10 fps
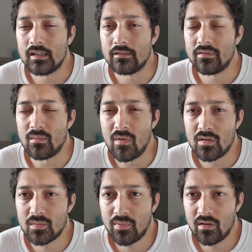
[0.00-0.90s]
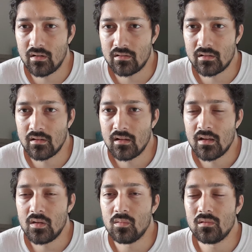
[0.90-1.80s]
for the most part,
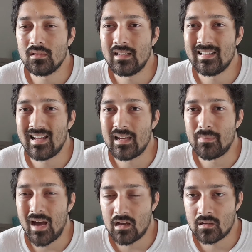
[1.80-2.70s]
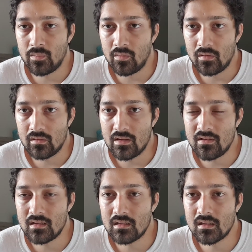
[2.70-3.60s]
you will need a passport. And
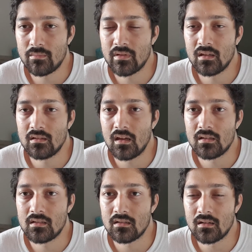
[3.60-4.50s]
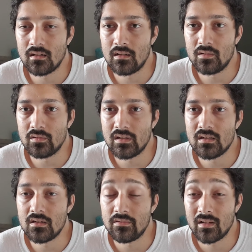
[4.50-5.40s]
this is something that you'll
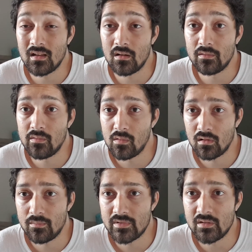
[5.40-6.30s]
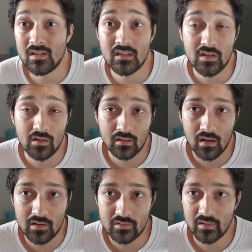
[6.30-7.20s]
need to fill out forms unique to your
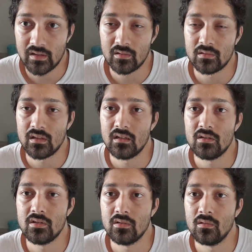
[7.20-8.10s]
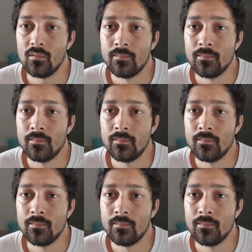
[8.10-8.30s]
country. You'll need to